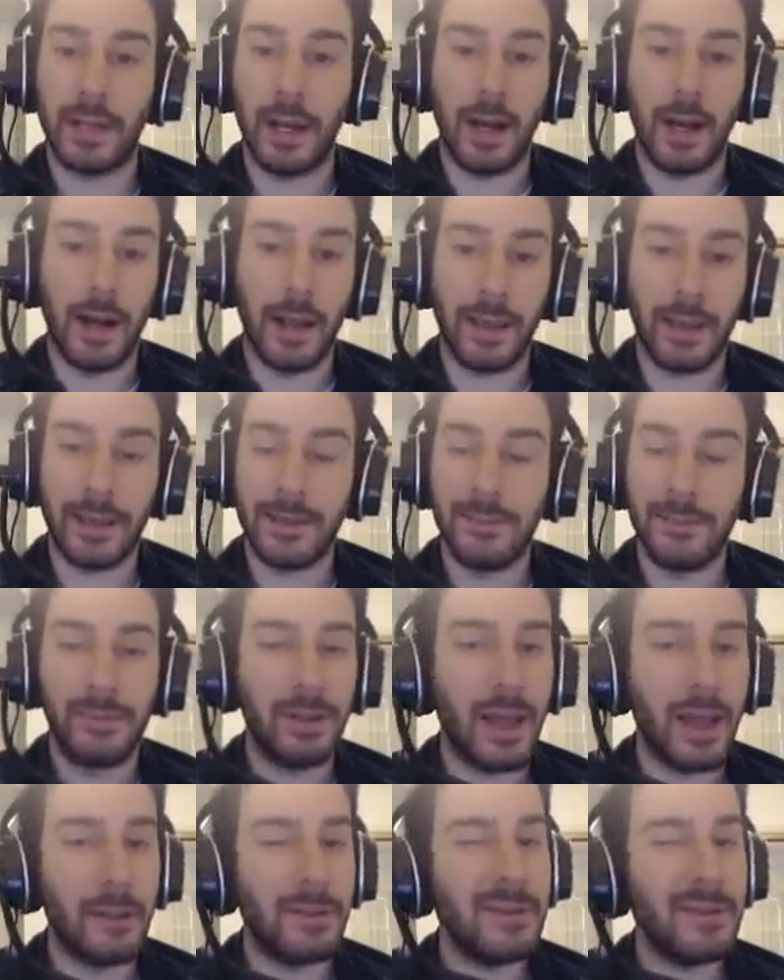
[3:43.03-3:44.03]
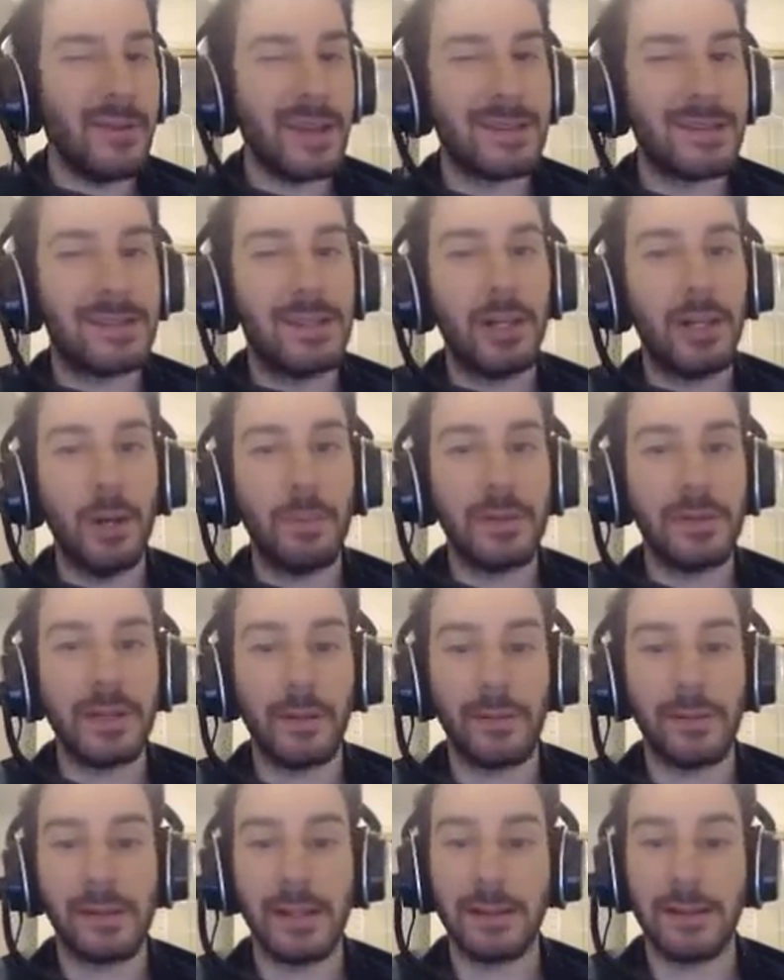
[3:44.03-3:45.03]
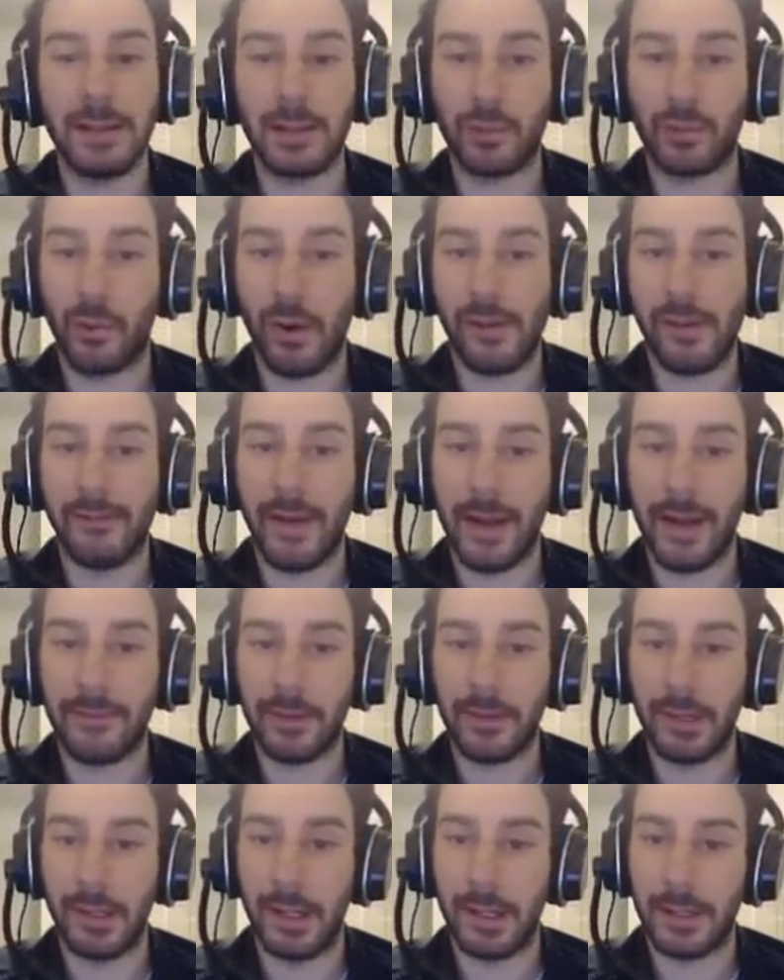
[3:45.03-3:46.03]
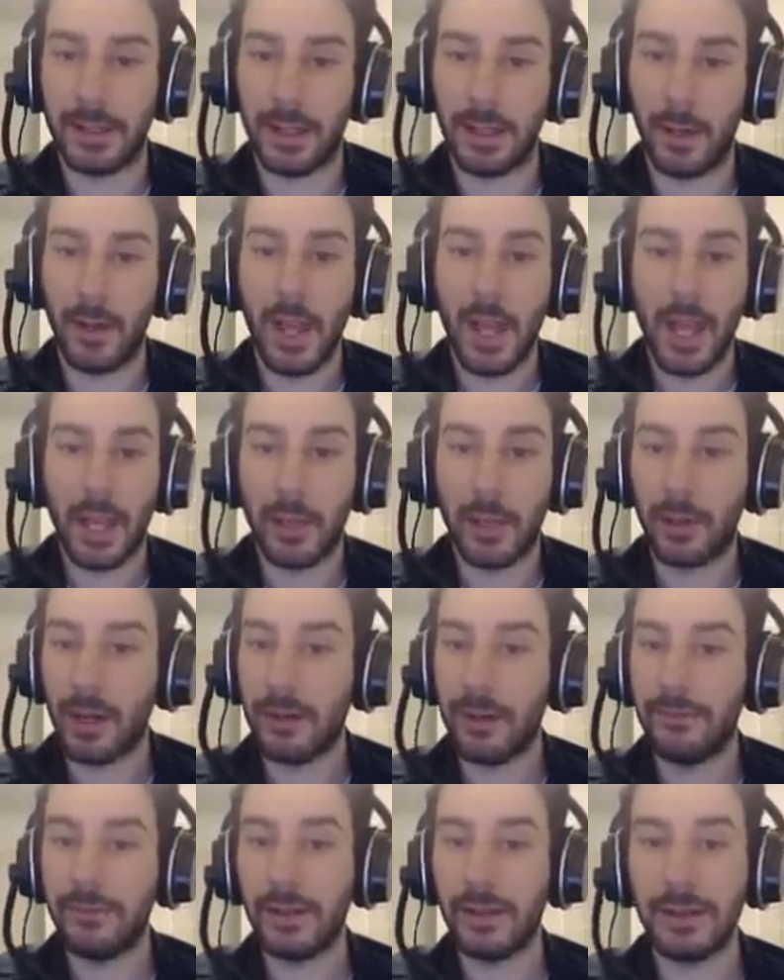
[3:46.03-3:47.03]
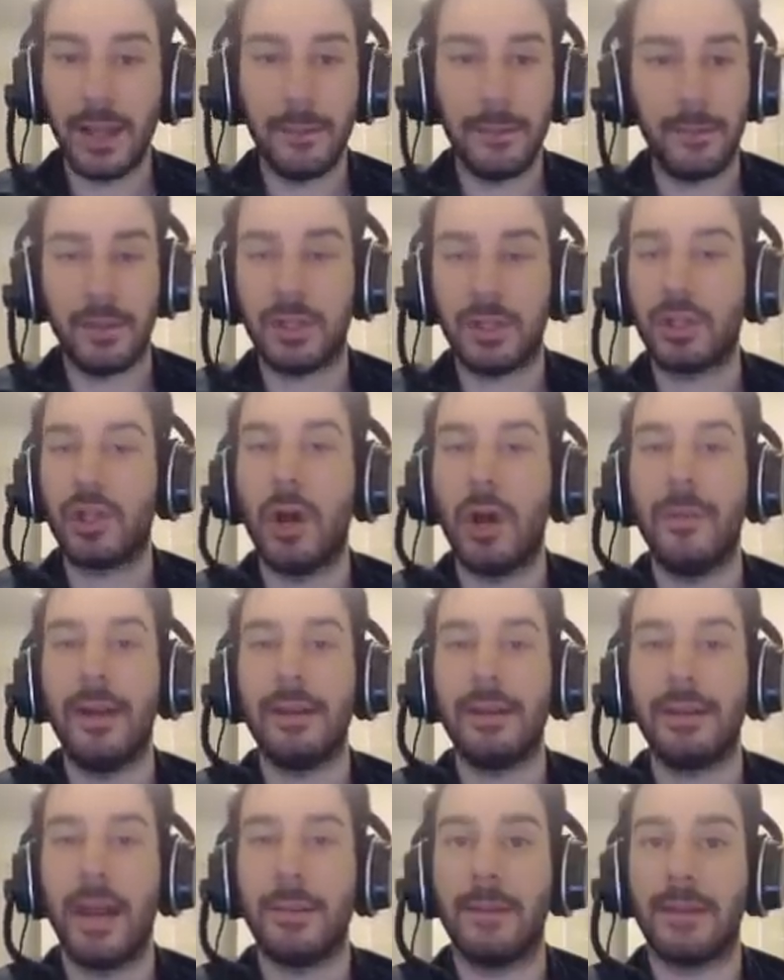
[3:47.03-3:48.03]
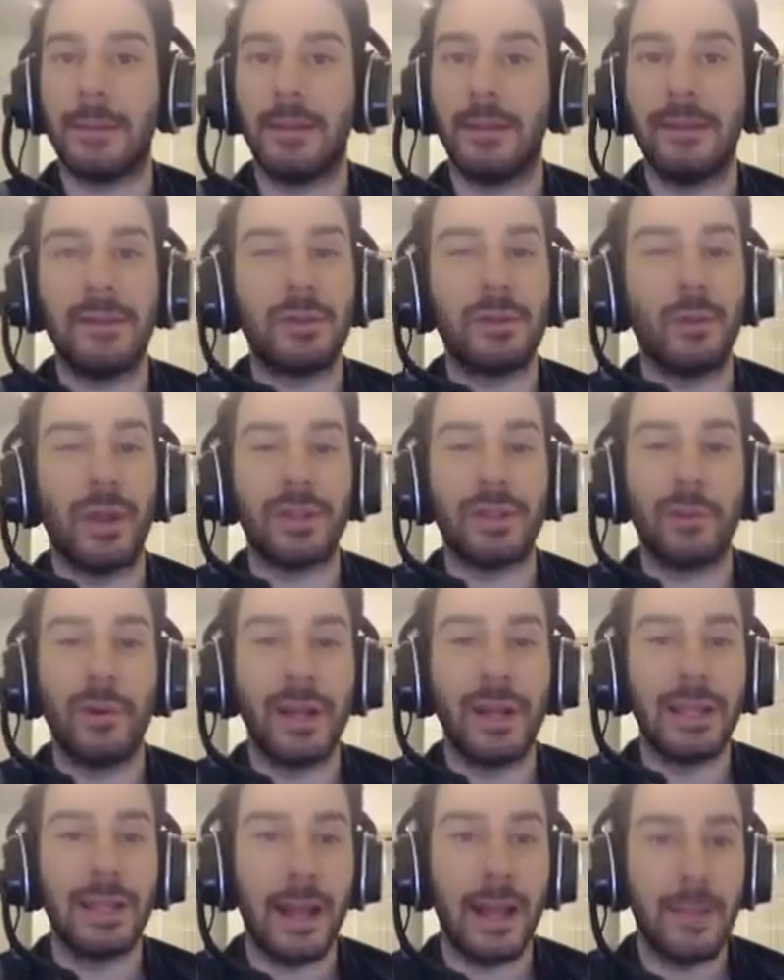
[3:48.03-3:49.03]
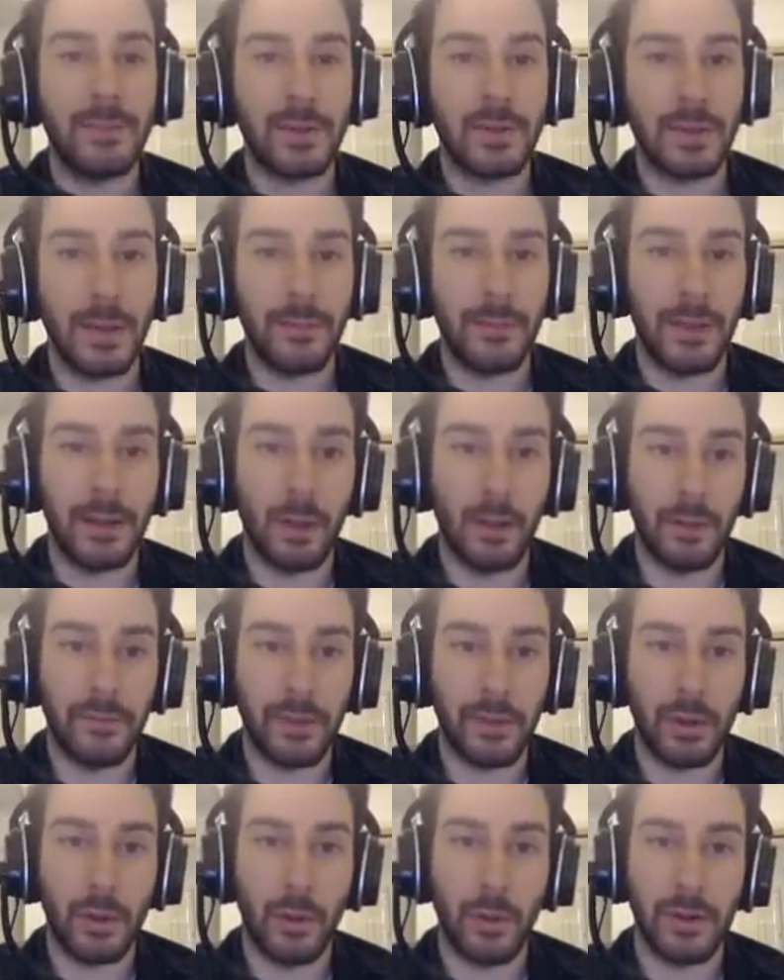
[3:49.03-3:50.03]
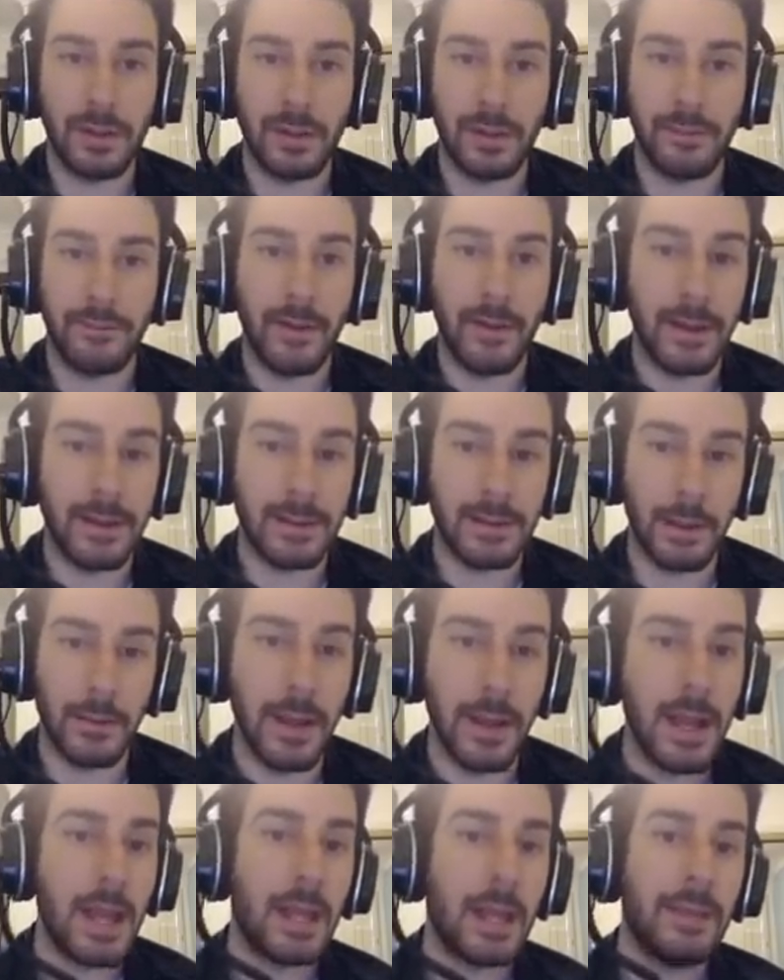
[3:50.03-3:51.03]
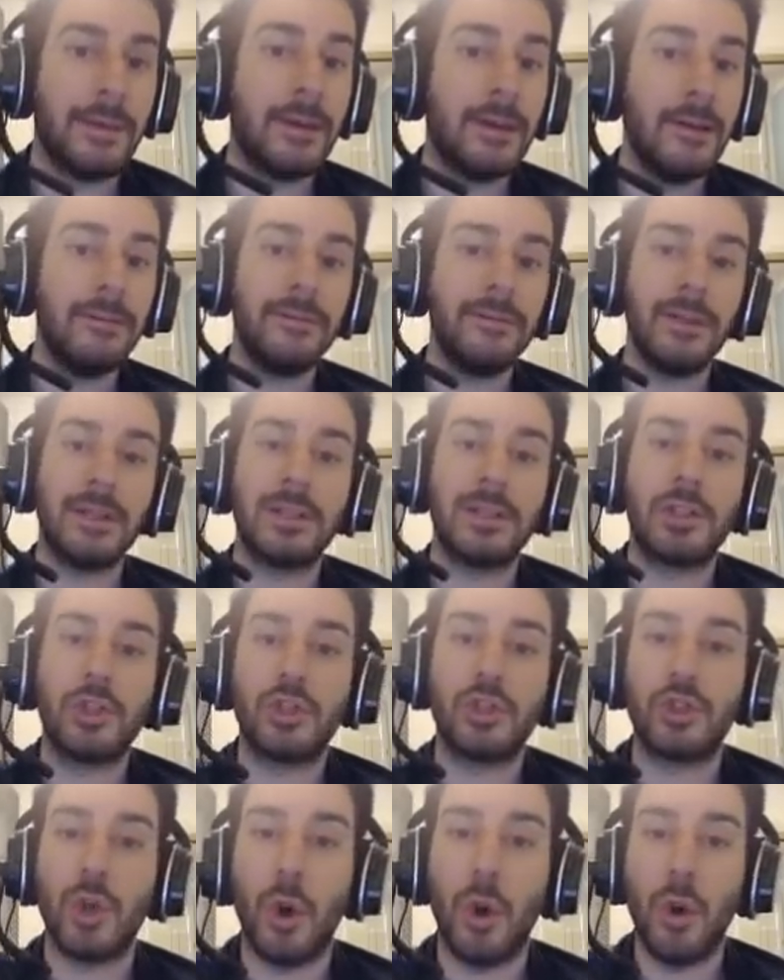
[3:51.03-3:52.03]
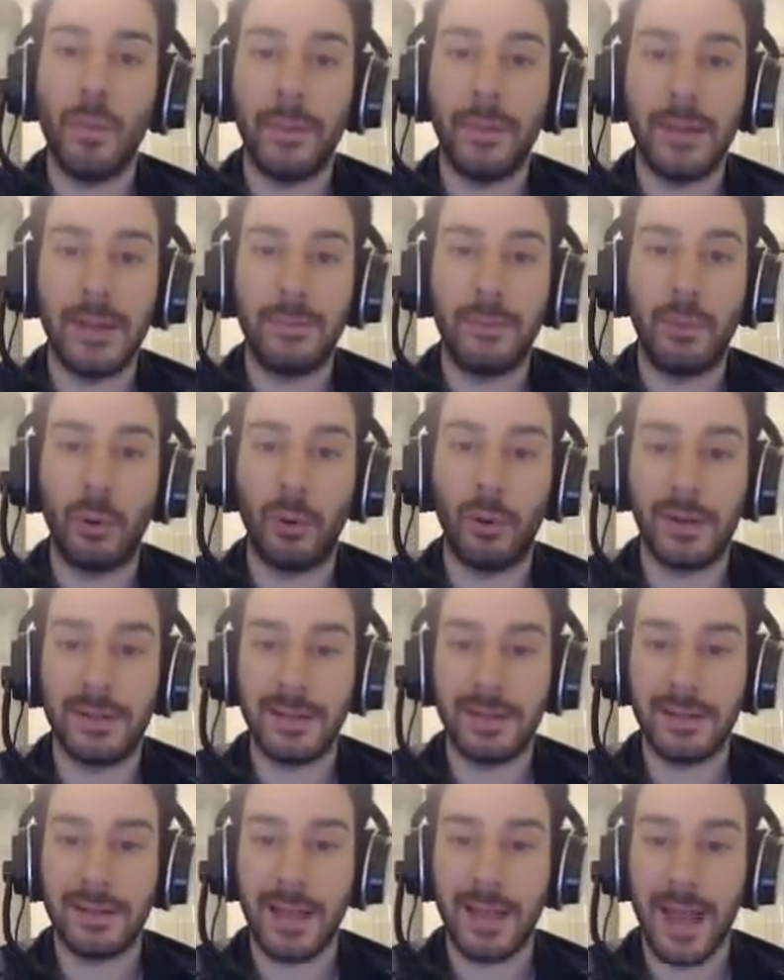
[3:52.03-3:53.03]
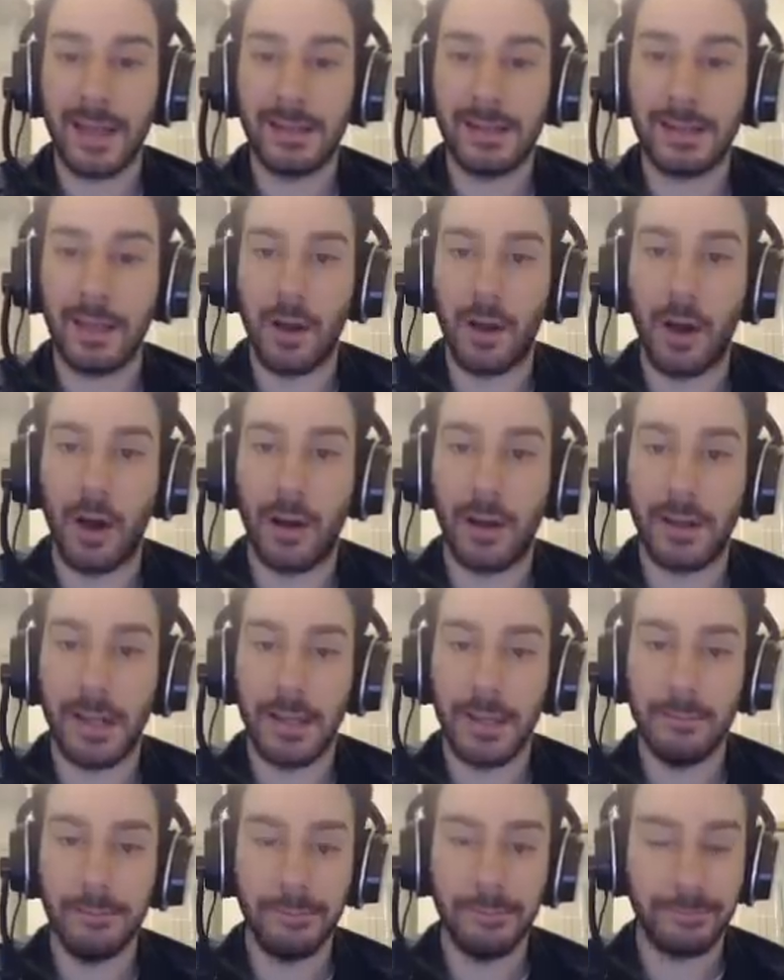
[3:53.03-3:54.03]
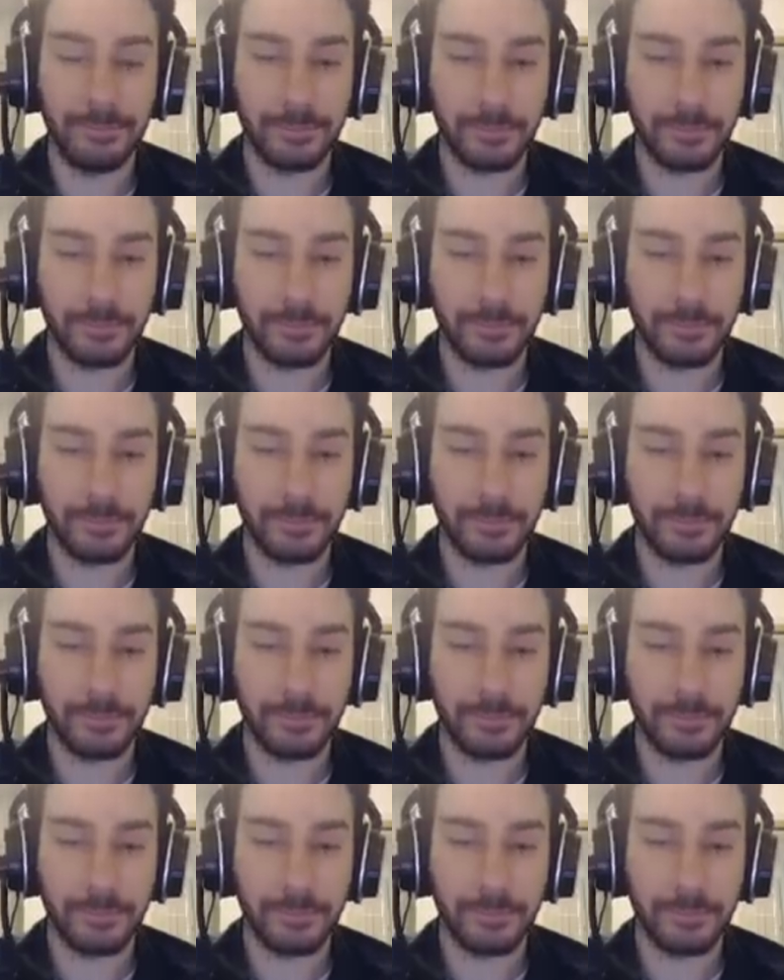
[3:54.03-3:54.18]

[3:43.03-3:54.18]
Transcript: I believe he has 0% resistance, Rory Fafnir does. So you can inflict them so many times. I believe it's, 20 times or something over the course of the fight. So you can inflict so many poison stacks on him.